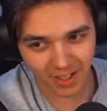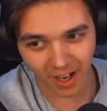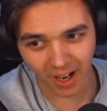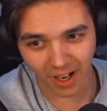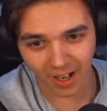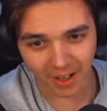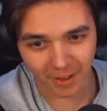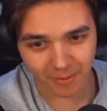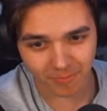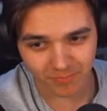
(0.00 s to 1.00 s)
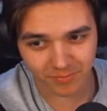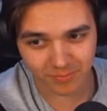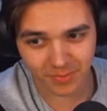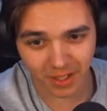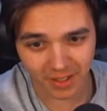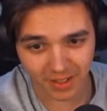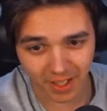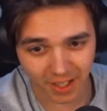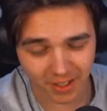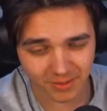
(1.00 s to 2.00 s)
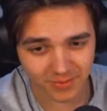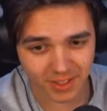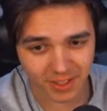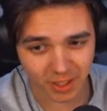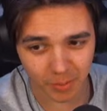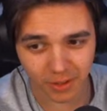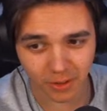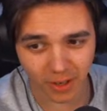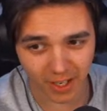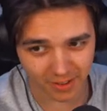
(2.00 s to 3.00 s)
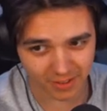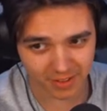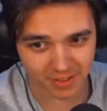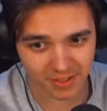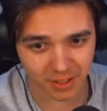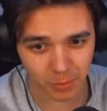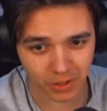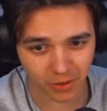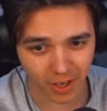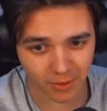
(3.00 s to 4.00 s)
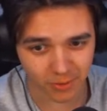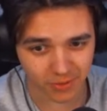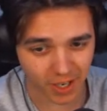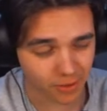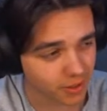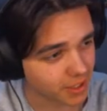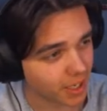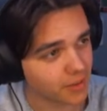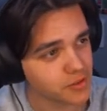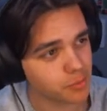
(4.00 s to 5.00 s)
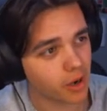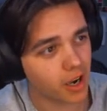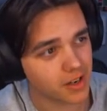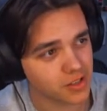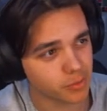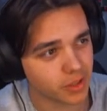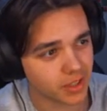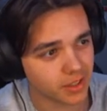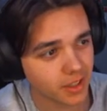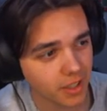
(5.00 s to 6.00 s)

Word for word: Um, but yeah, it's gonna be great. It's gonna be great. Refinery Caves, possibly.